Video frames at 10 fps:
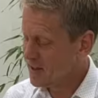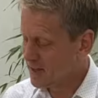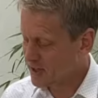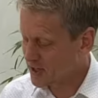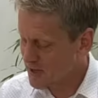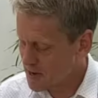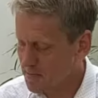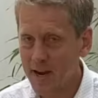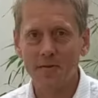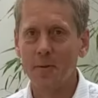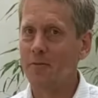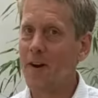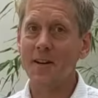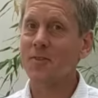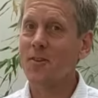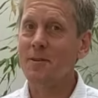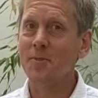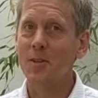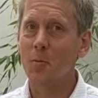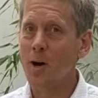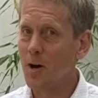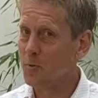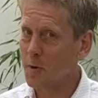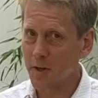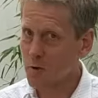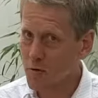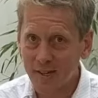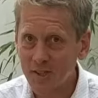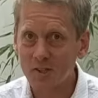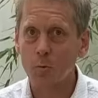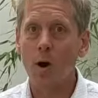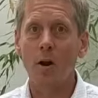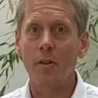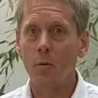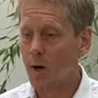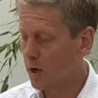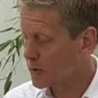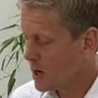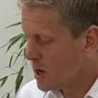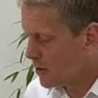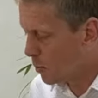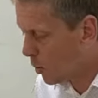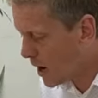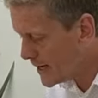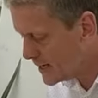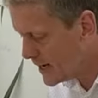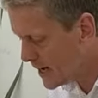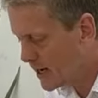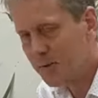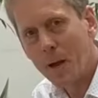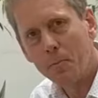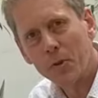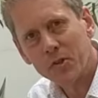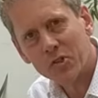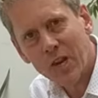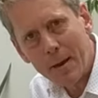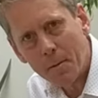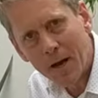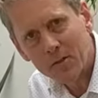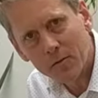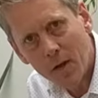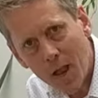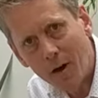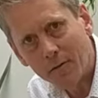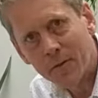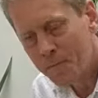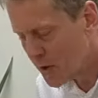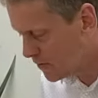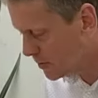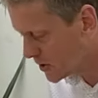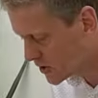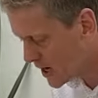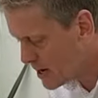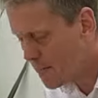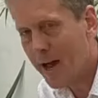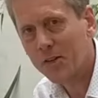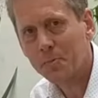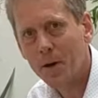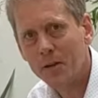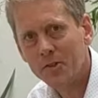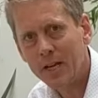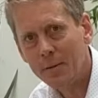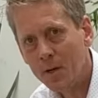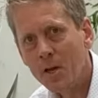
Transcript: This is made from the finest grapes in the world, one of the greatest terroir in the world. The wine in here is made with the same amount of love from the same expert team.